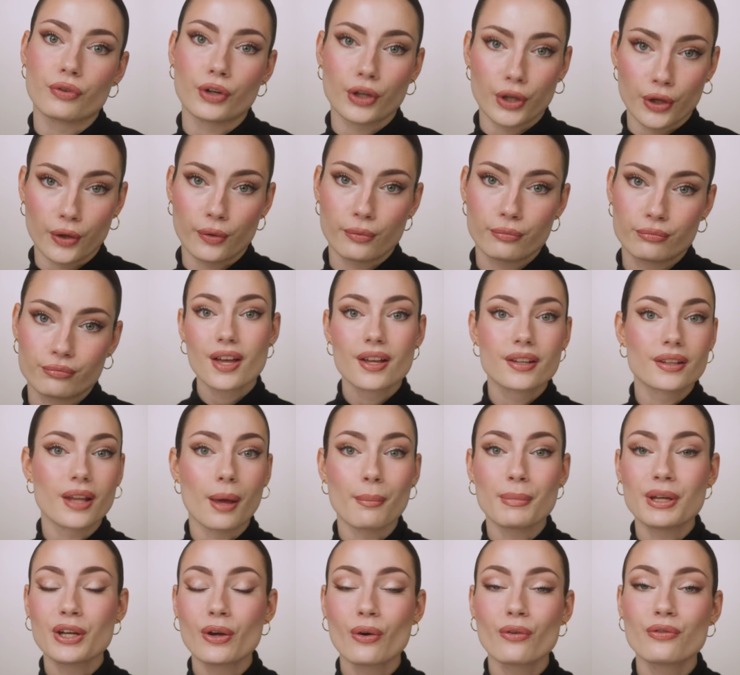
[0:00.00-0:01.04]
for you. Let
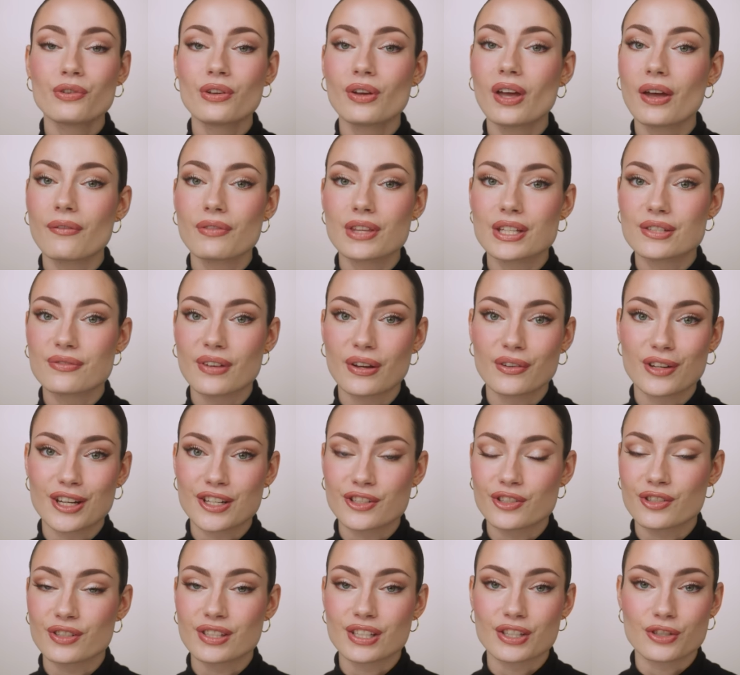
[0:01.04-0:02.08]
me know if you give these
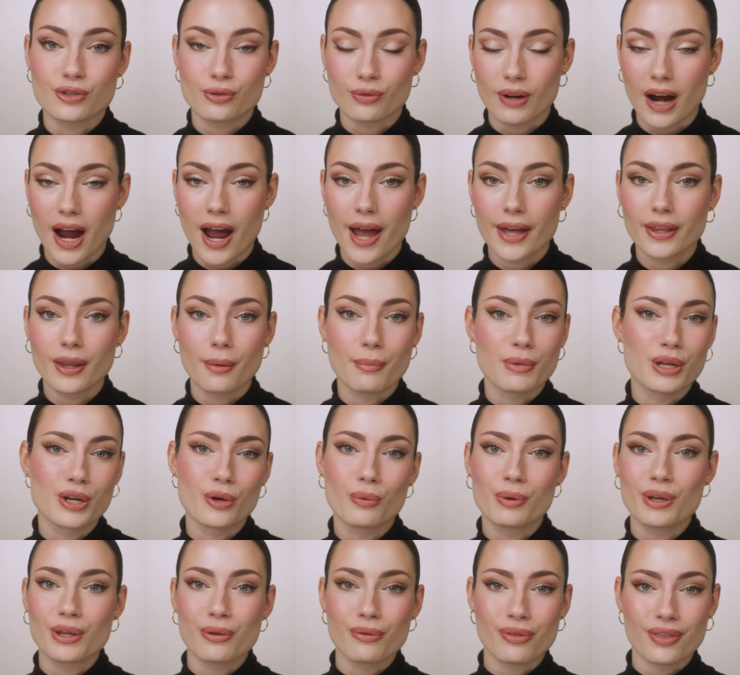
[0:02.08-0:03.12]
foundations a try. Let me know
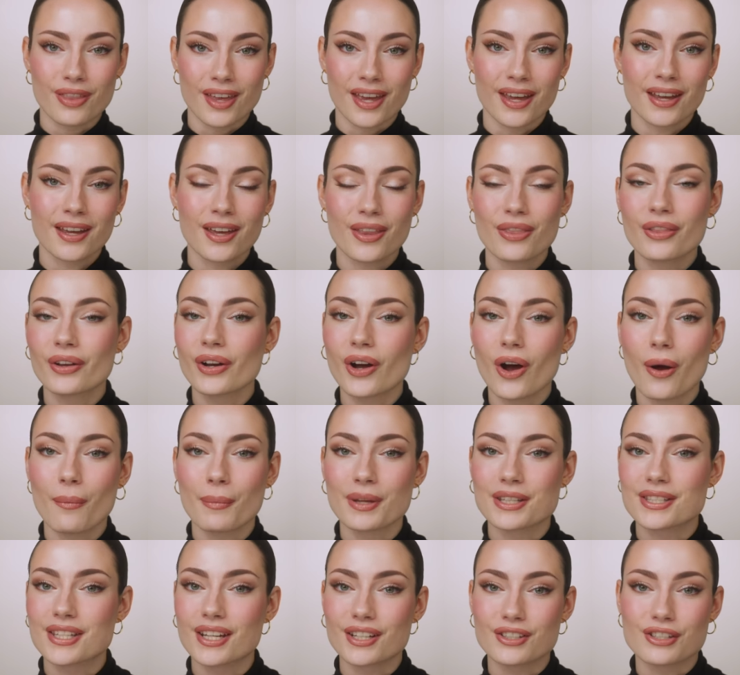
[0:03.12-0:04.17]
what you think in the
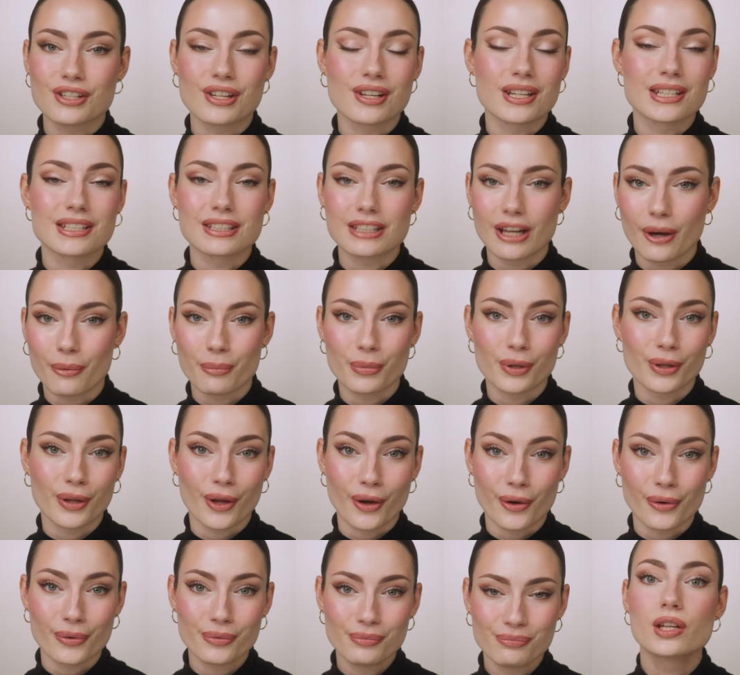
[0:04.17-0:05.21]
comment section down
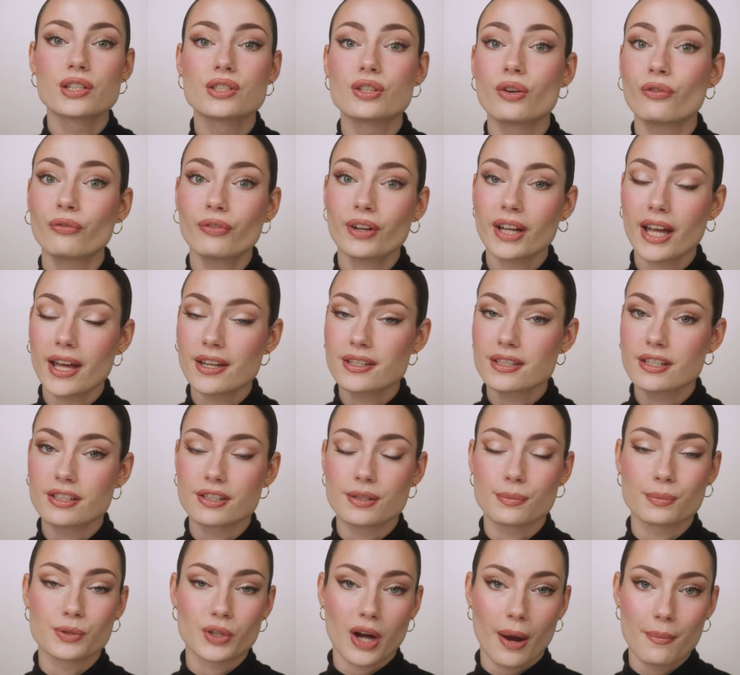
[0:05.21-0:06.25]
below. Don't forget to
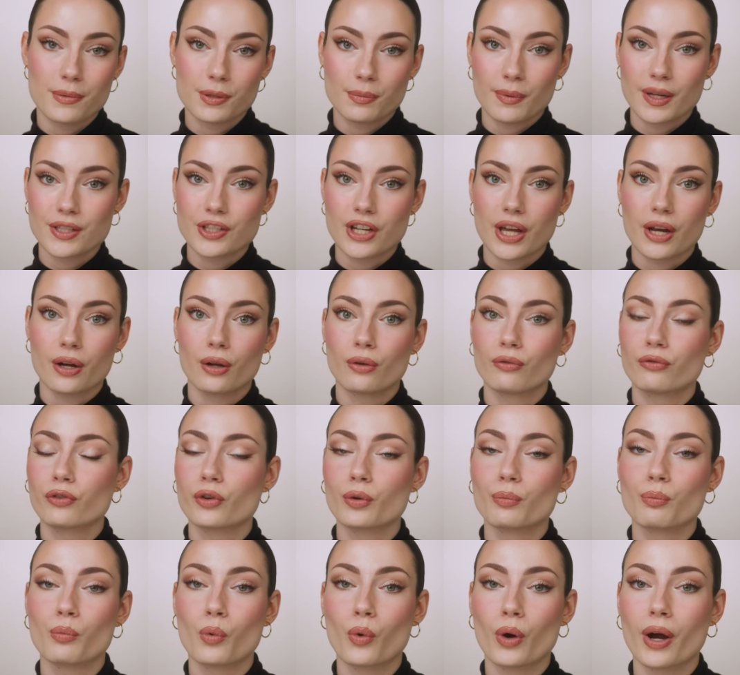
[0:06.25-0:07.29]
subscribe to my channel
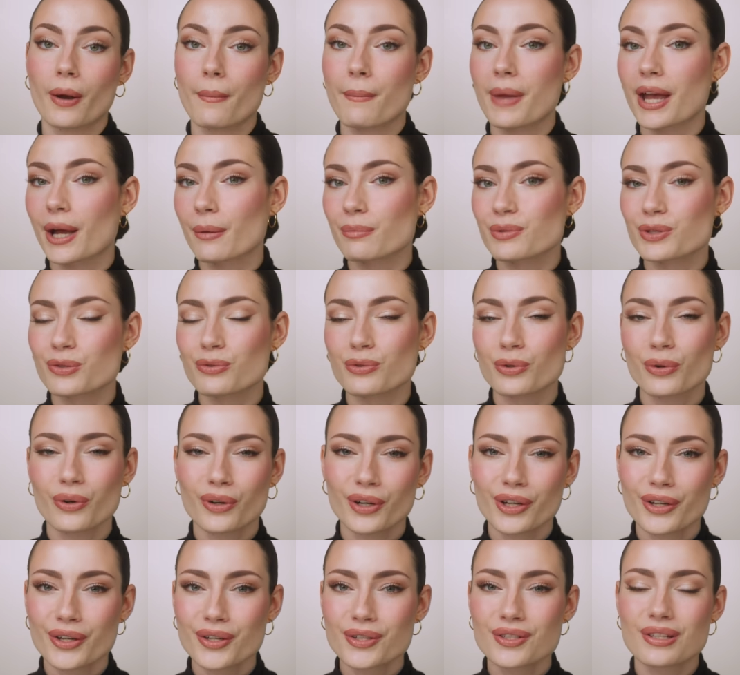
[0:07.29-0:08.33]
for more makeup
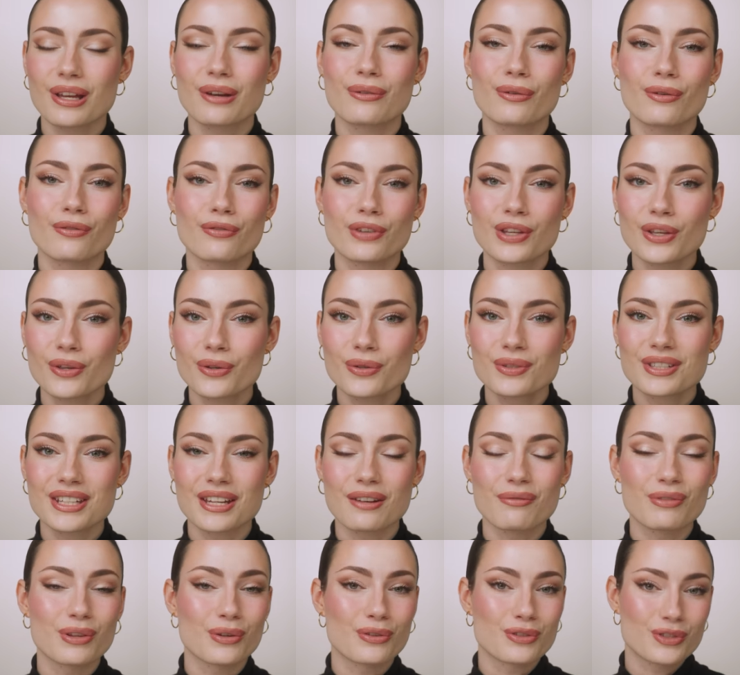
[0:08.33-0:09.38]
tutorials and reviews. And
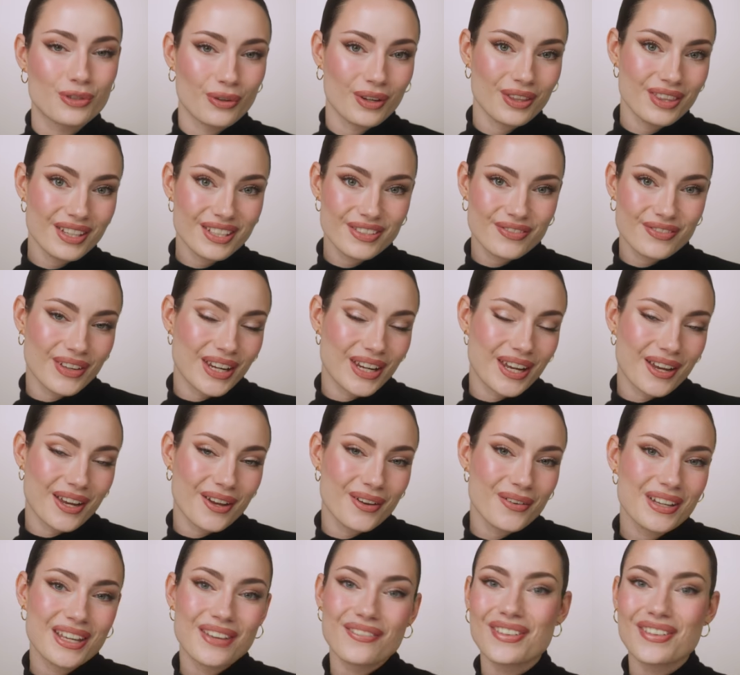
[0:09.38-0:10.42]
if you enjoyed this
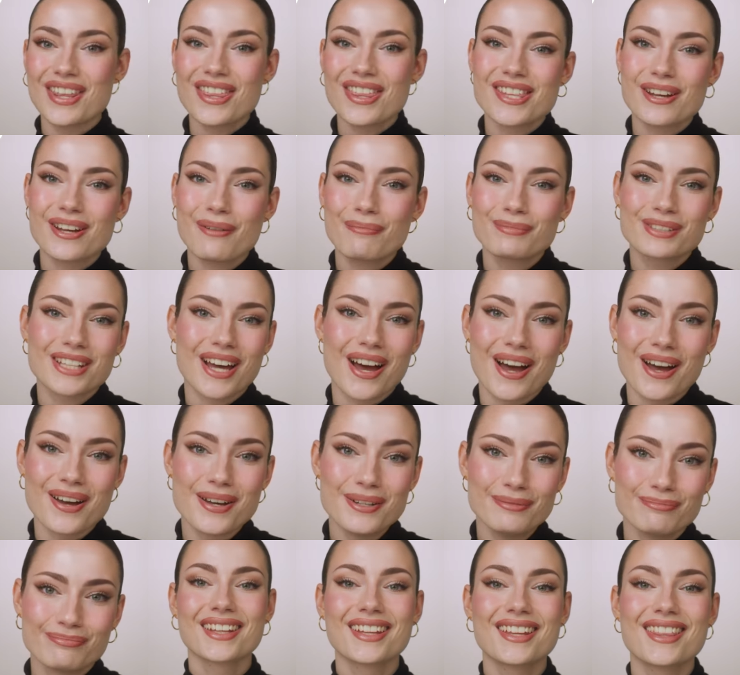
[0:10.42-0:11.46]
video, give it a thumbs up
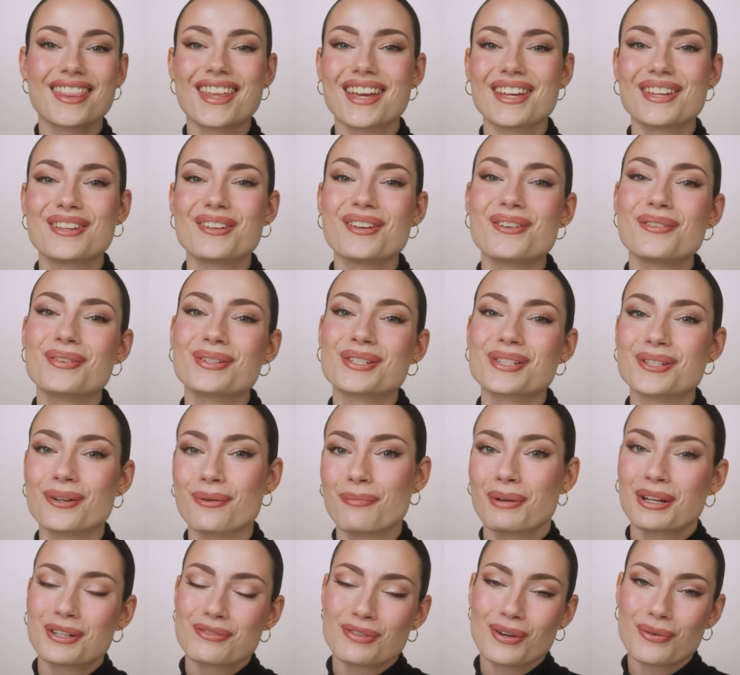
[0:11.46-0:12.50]
Thank you so
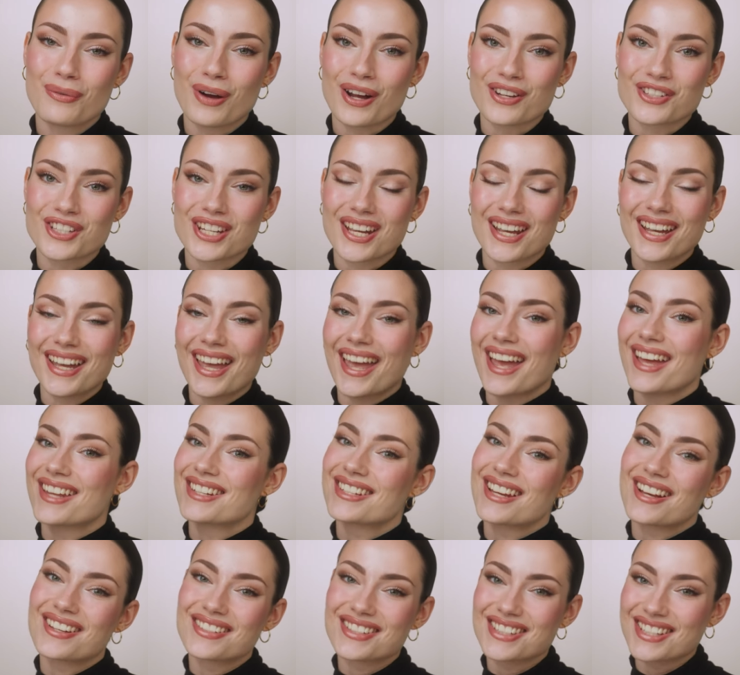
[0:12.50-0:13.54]
much for watching, and
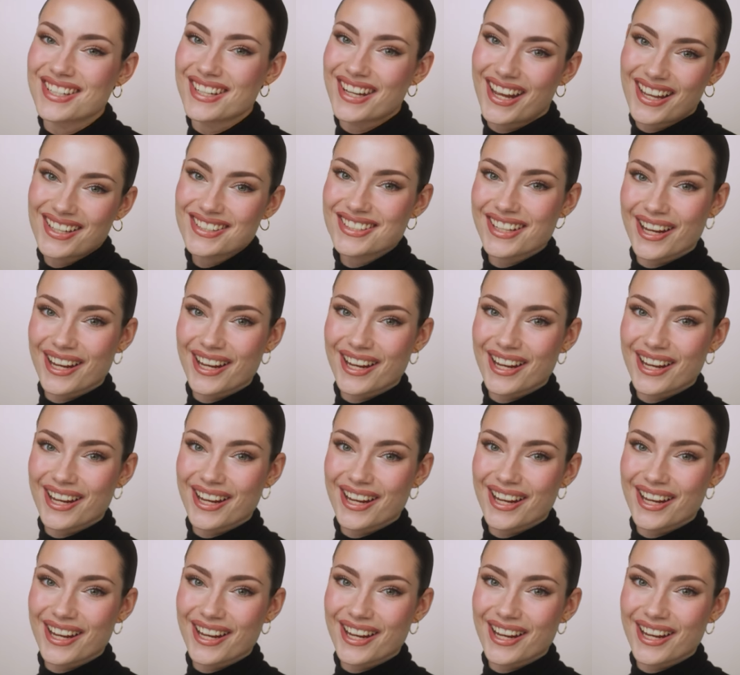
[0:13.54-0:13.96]
I'll see you next